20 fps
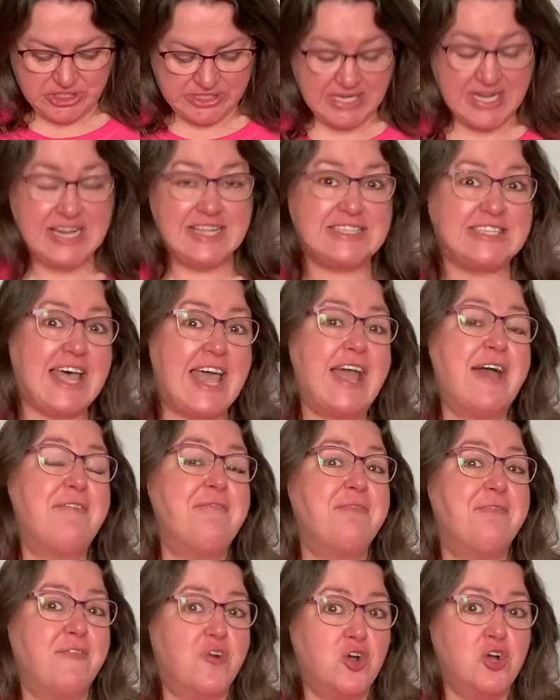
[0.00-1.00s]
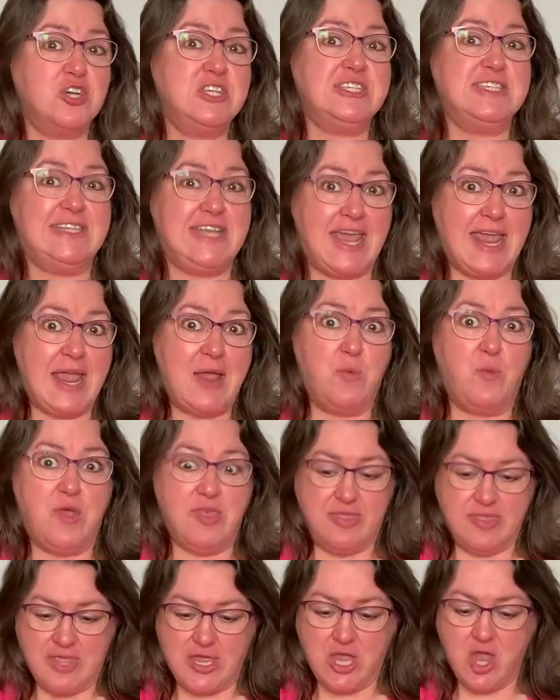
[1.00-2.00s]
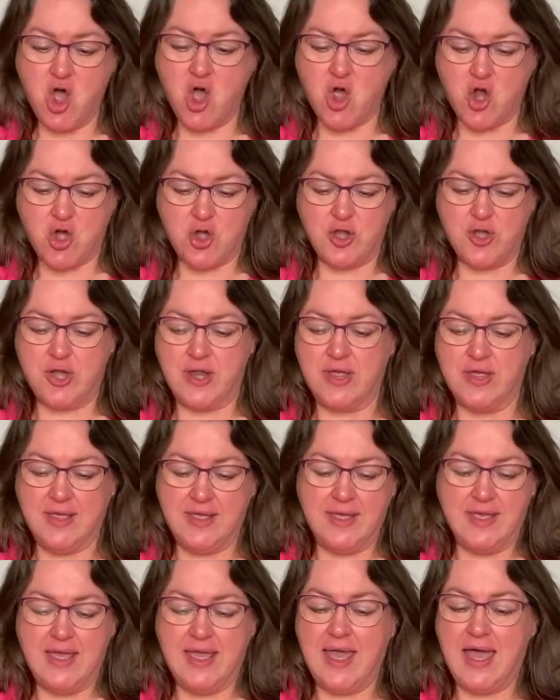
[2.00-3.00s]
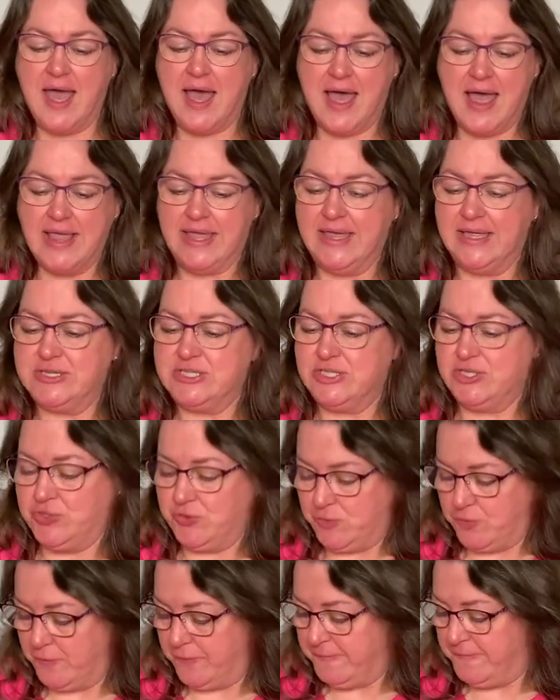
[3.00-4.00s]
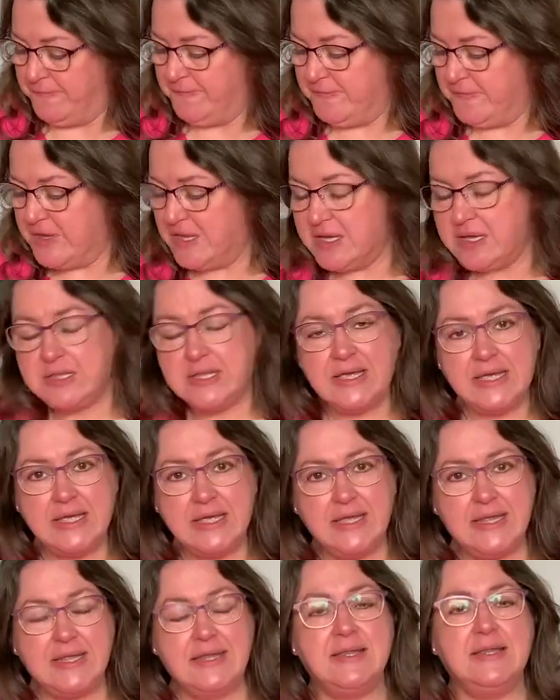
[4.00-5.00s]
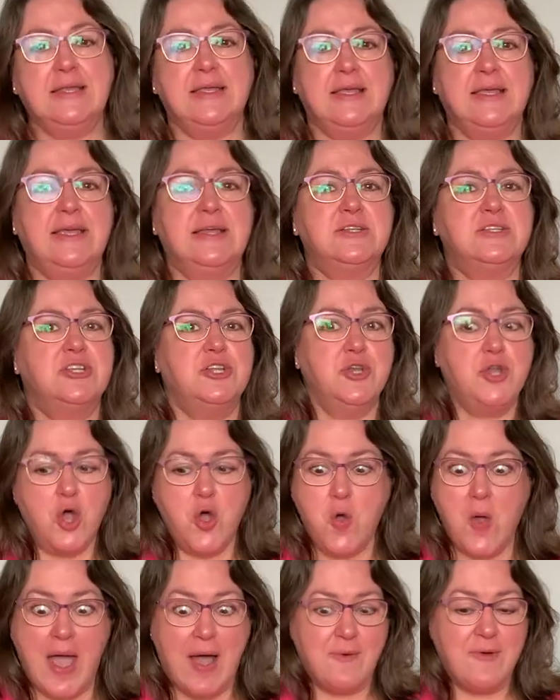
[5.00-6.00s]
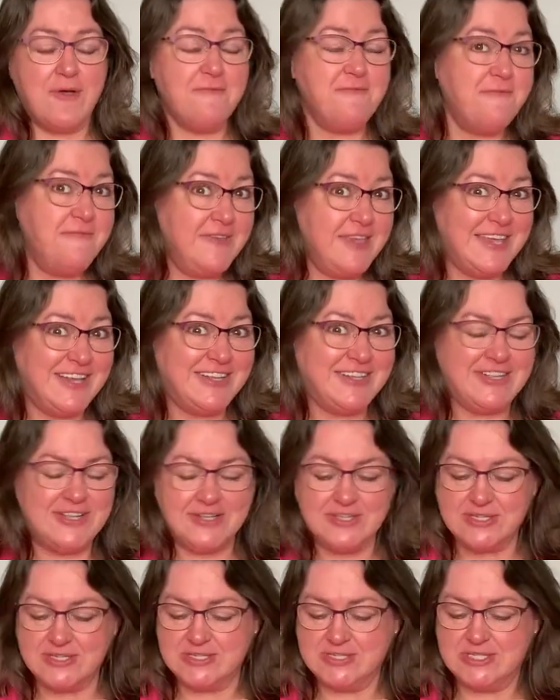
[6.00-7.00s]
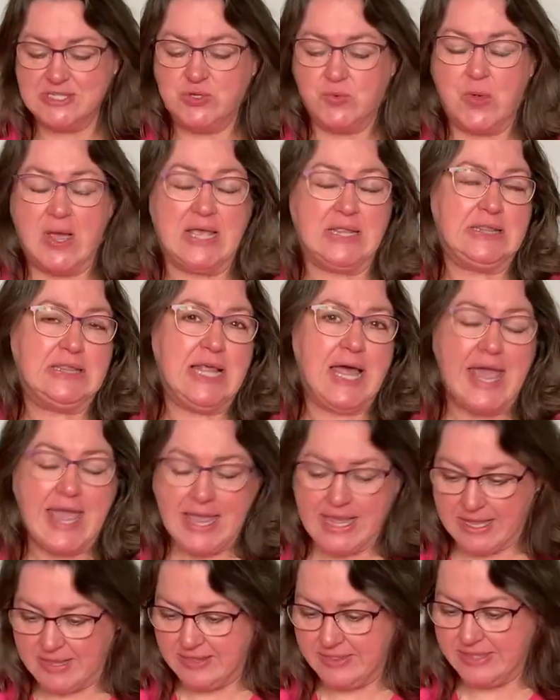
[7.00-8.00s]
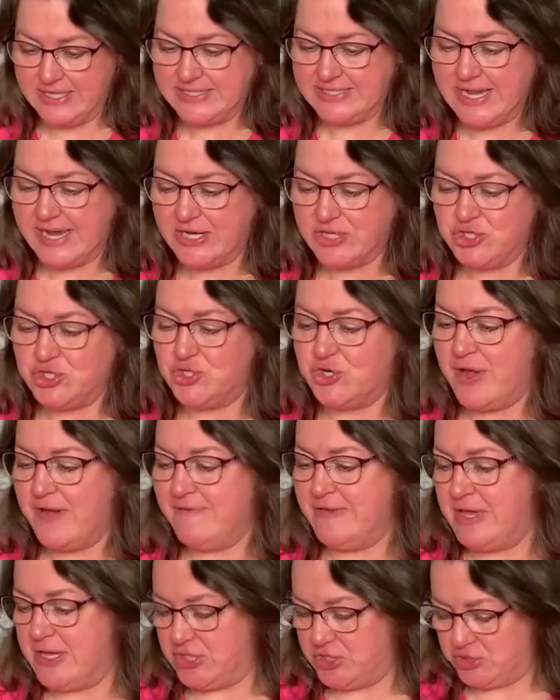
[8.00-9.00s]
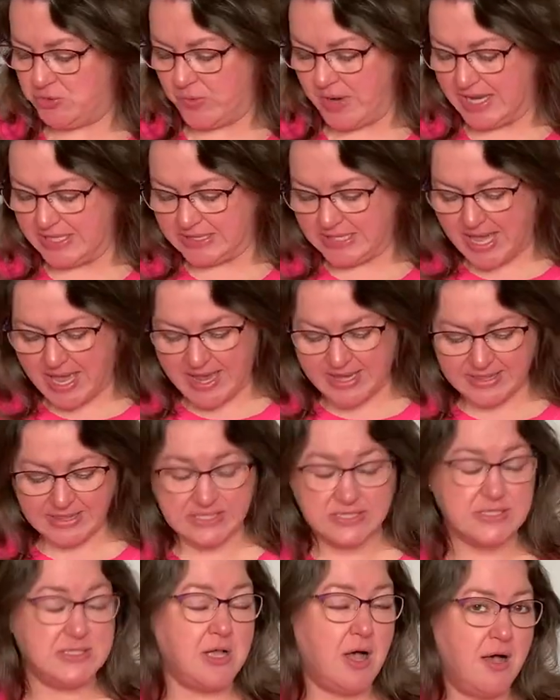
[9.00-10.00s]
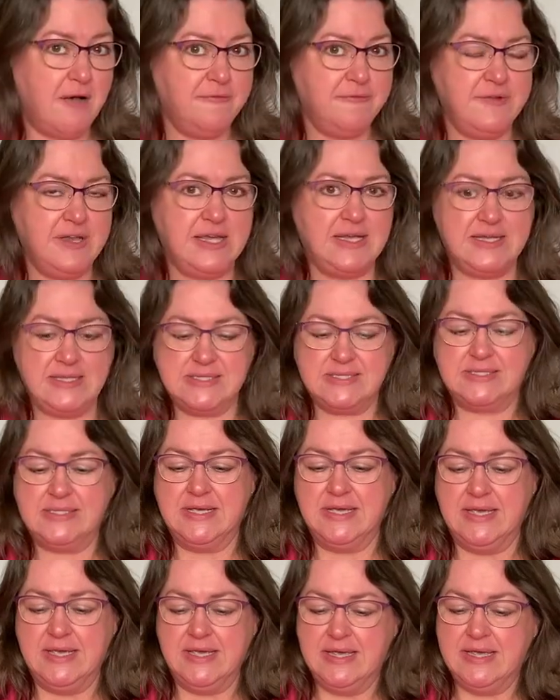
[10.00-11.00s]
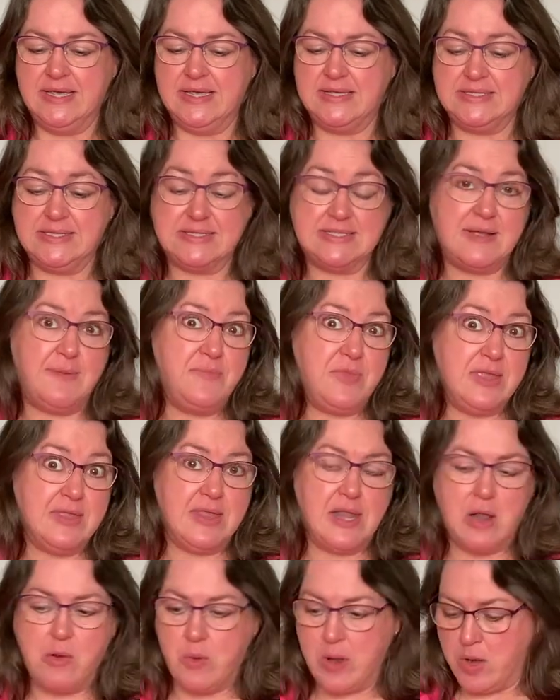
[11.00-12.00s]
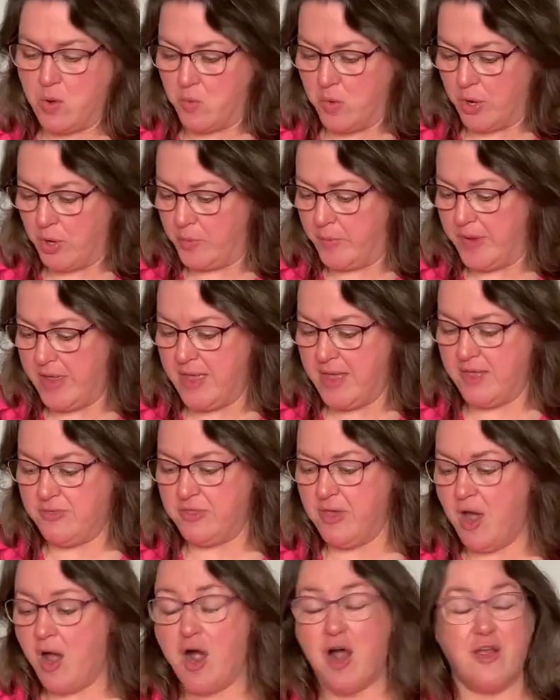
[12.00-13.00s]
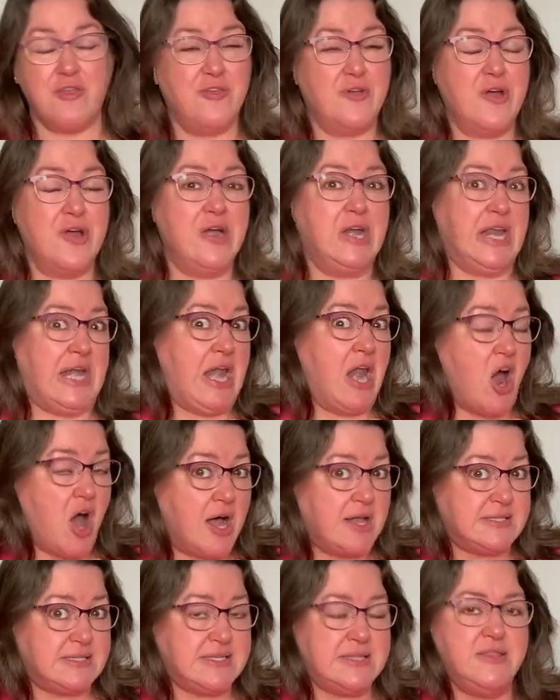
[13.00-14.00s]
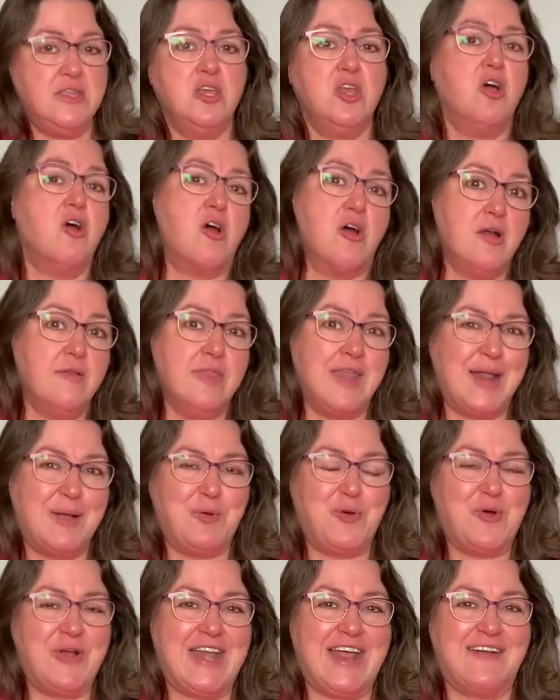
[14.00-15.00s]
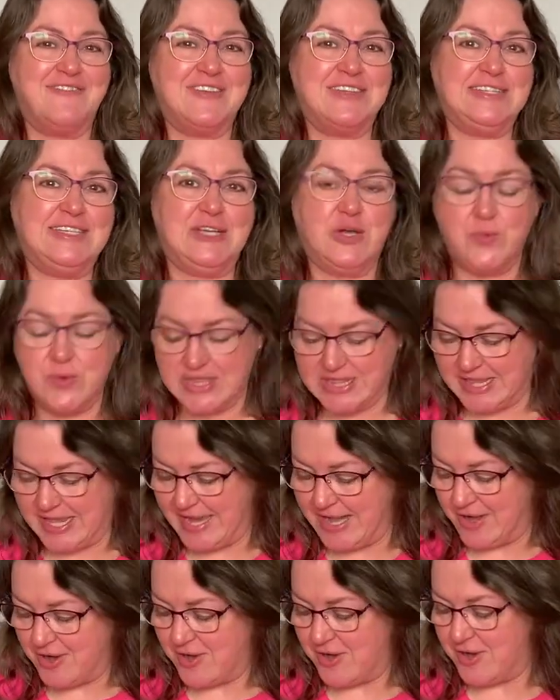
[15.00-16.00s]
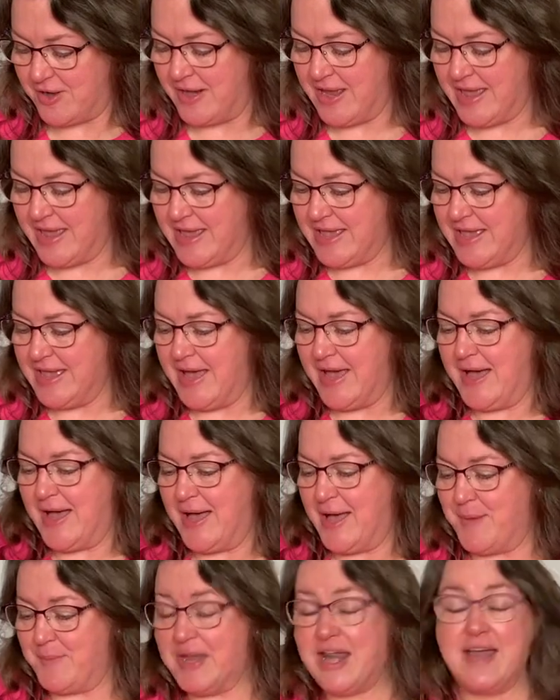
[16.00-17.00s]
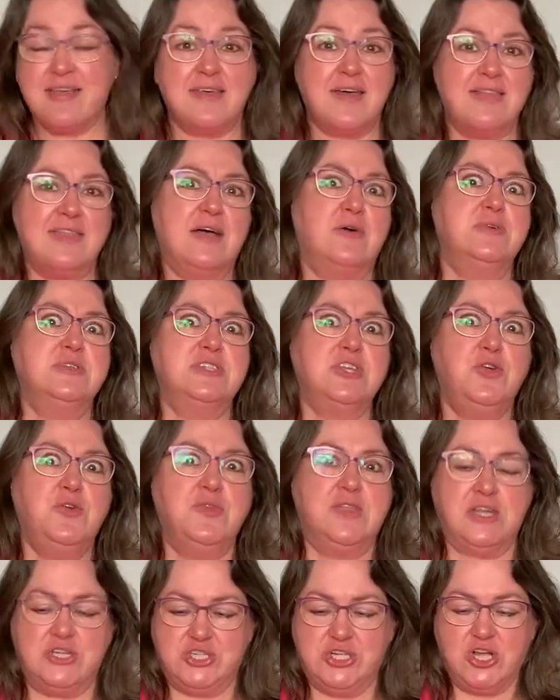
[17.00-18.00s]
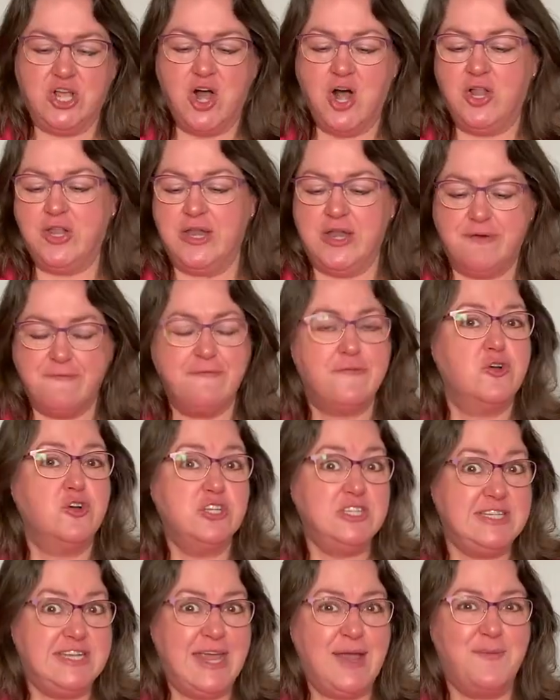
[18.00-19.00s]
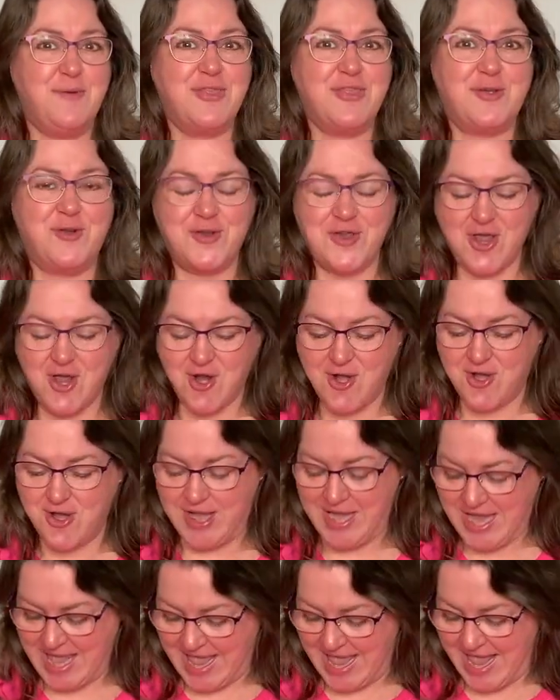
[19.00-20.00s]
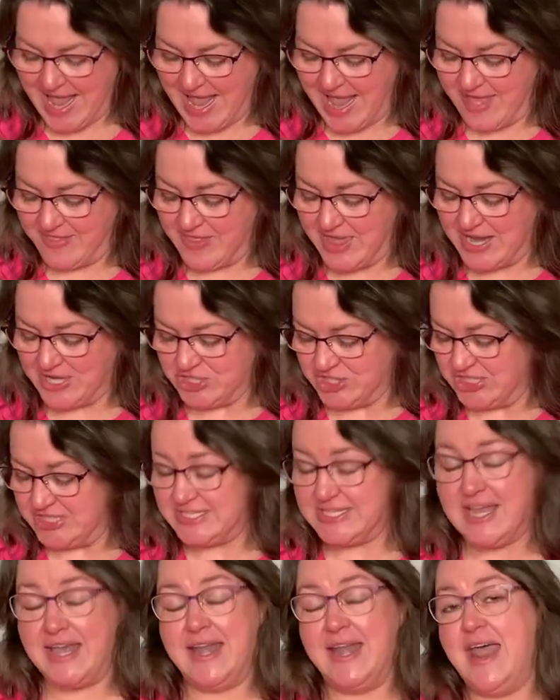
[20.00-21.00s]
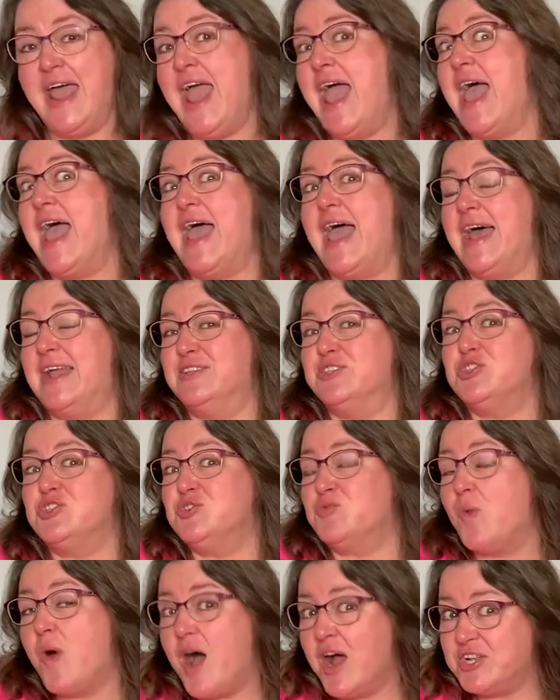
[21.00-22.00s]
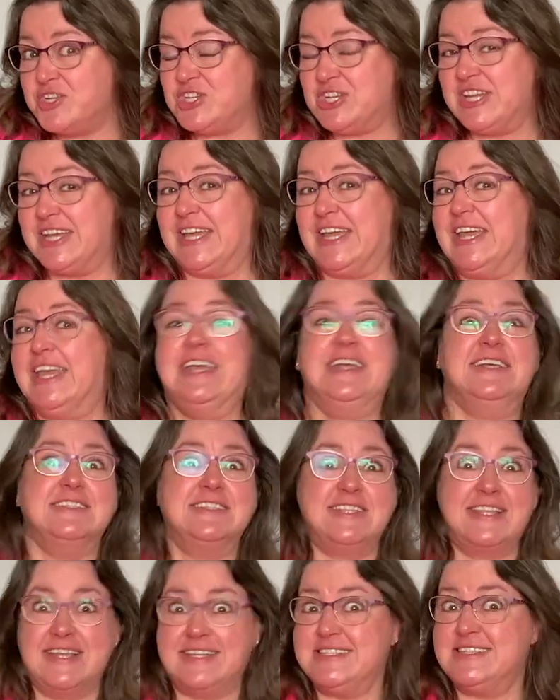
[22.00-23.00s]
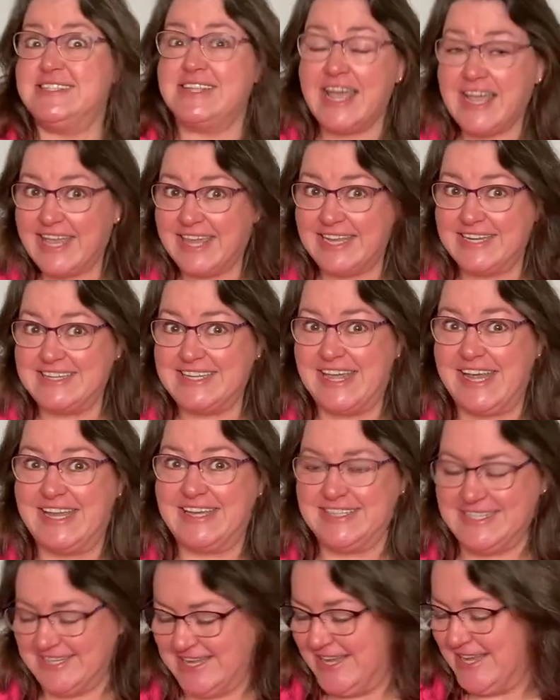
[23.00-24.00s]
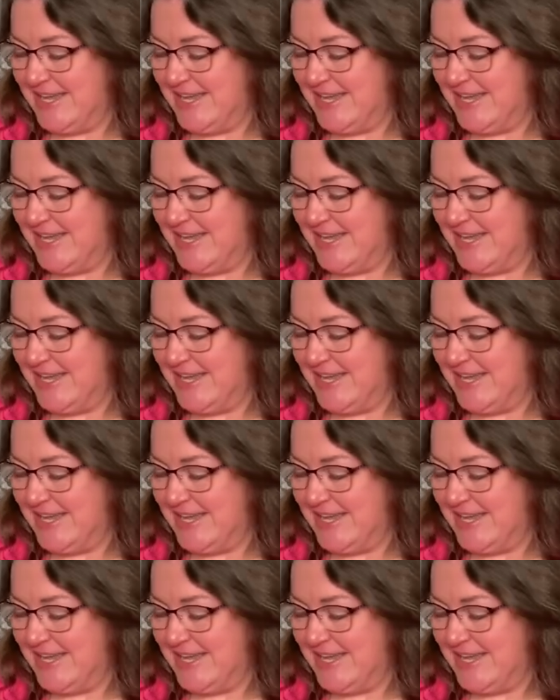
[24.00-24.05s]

said, "It's like a first date with the yarn. I get to feel it, get to know how it feels. Do I like the texture of it? Do I like the softness? Is it something that I want to work with? Are there any knots in the yarn that I'm going to have to deal with later?" And I thought that was cute that she called it a first date with her yarn. And then she said, "And swatching is the second date."